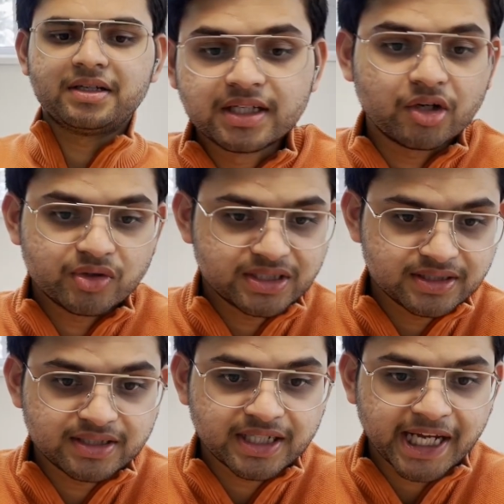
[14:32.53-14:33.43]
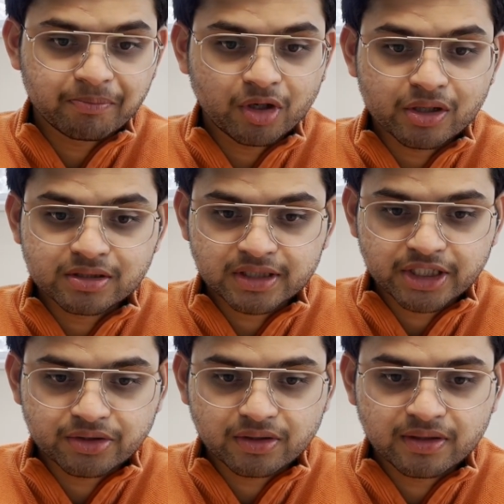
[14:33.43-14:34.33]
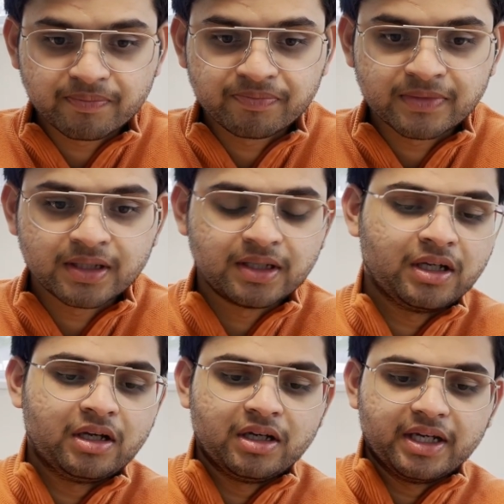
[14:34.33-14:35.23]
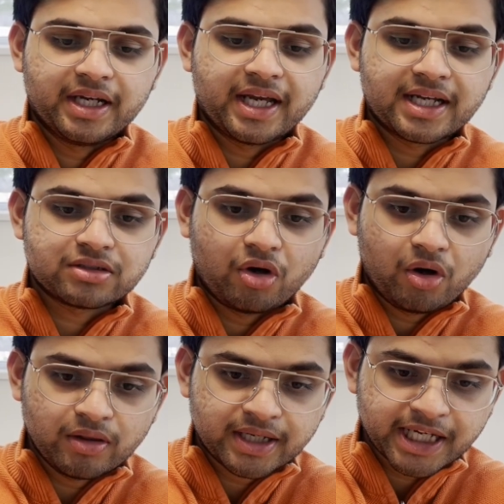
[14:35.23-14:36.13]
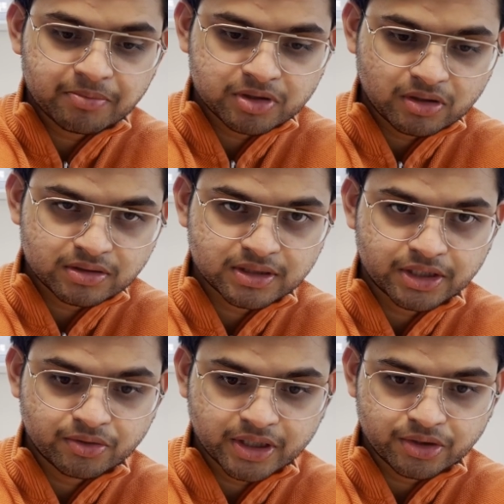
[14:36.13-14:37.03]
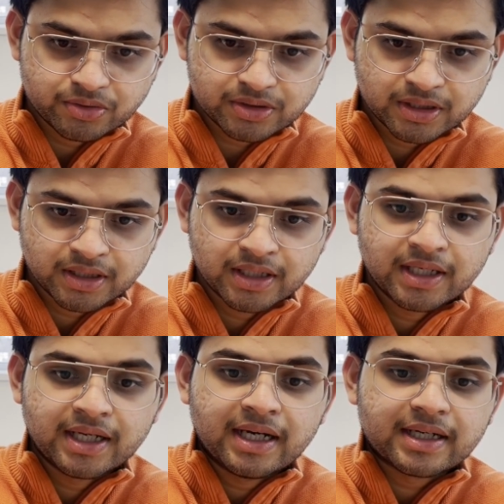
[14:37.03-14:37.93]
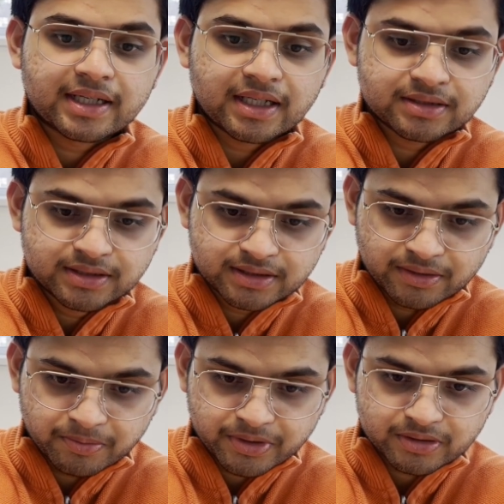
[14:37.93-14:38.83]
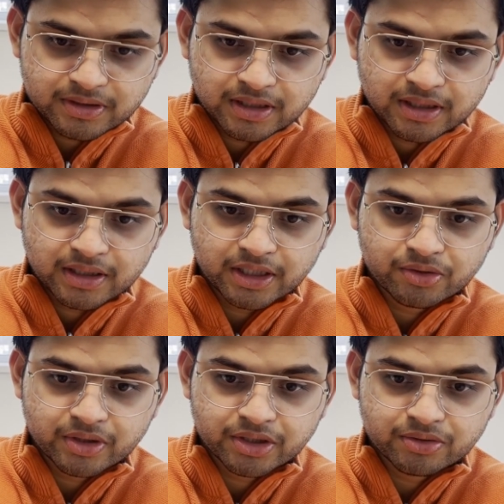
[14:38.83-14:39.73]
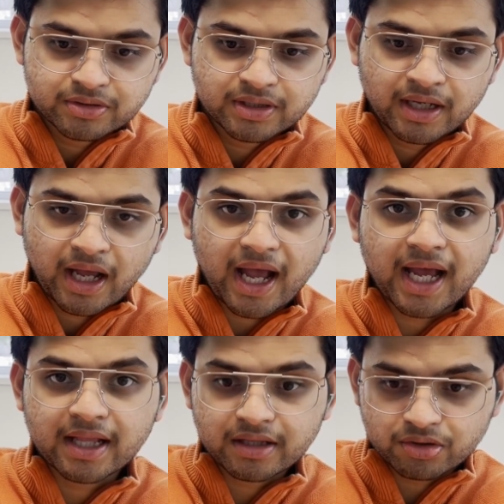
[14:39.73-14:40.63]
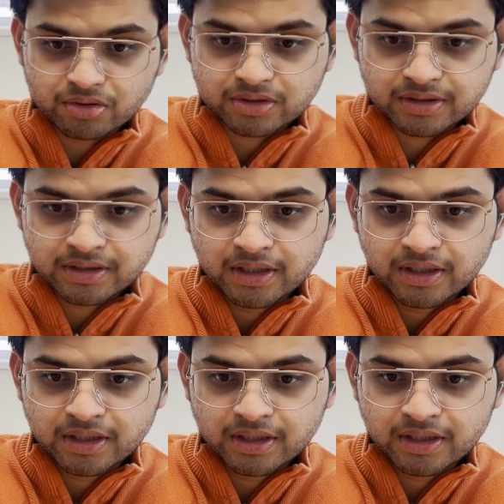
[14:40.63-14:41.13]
Now this is the time blocking schedule. It has all the time slots that you can use, task descriptions that you can use, and the notes.